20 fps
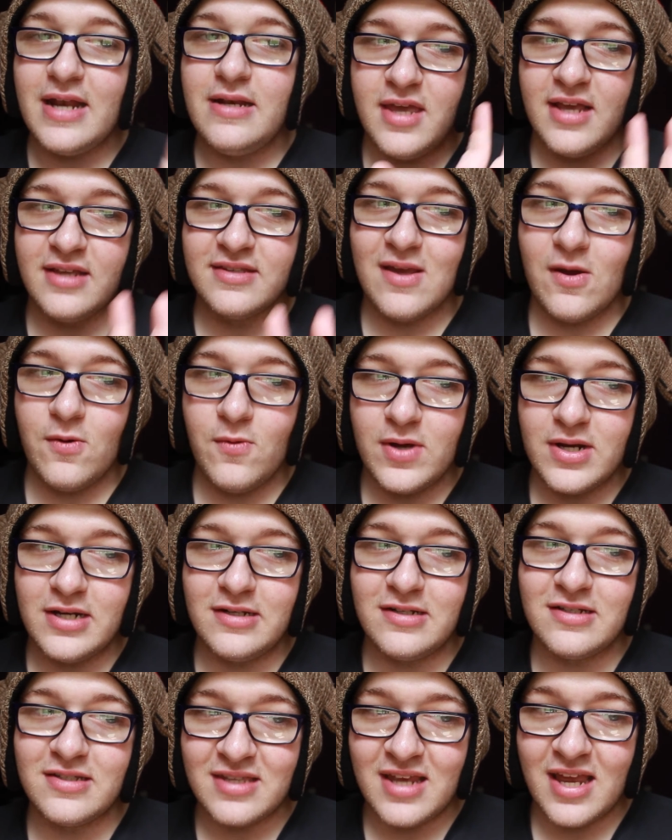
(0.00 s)
things I
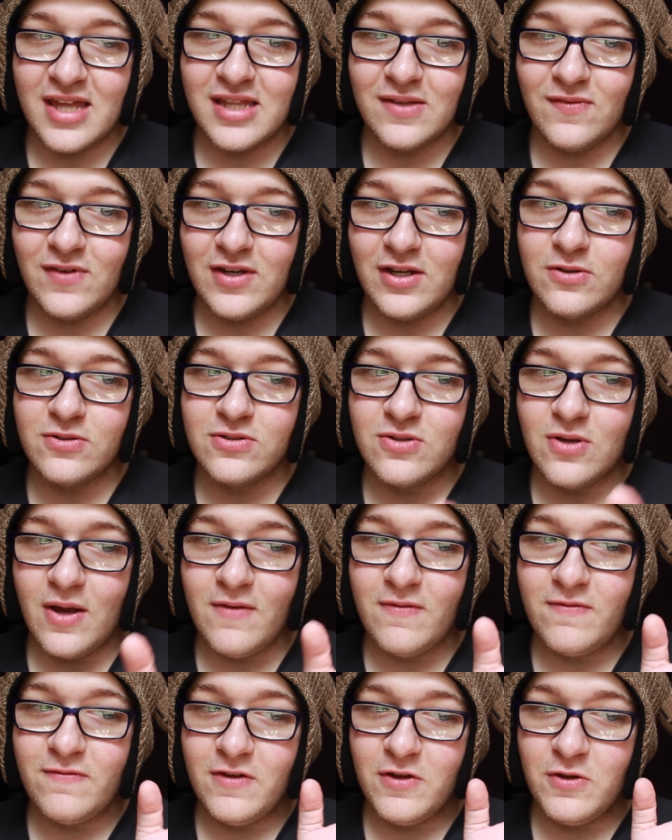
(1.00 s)
wanted to say in the video, so
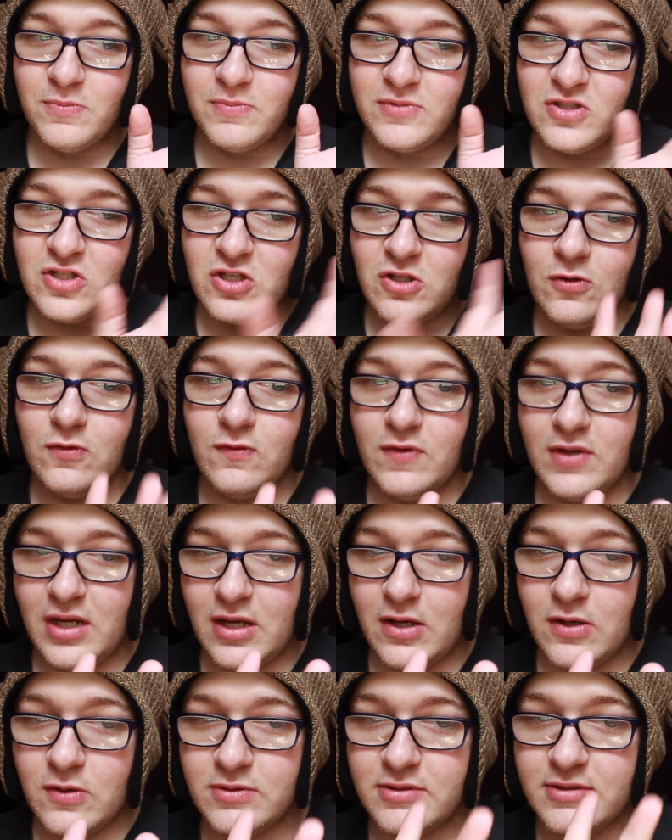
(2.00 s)
I filmed 2
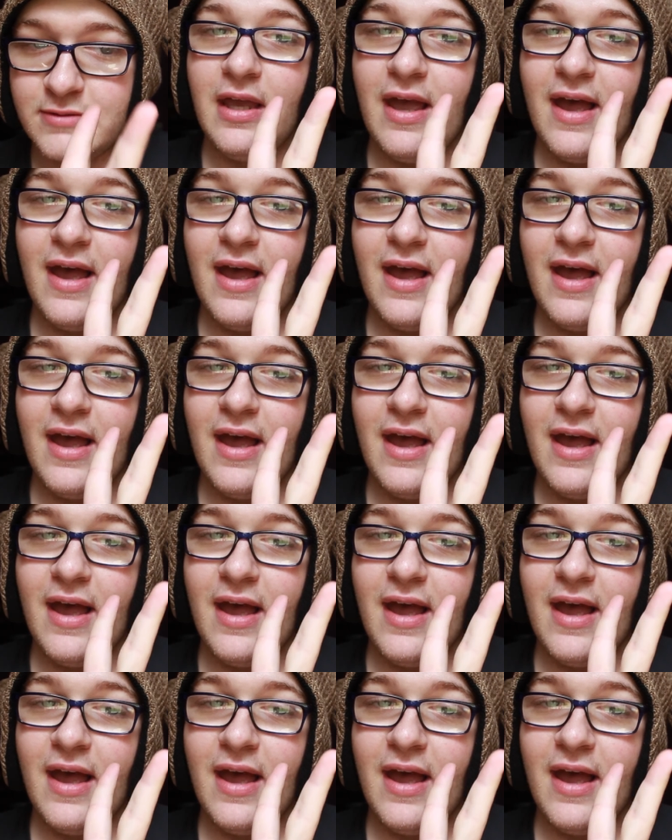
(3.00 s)
videos,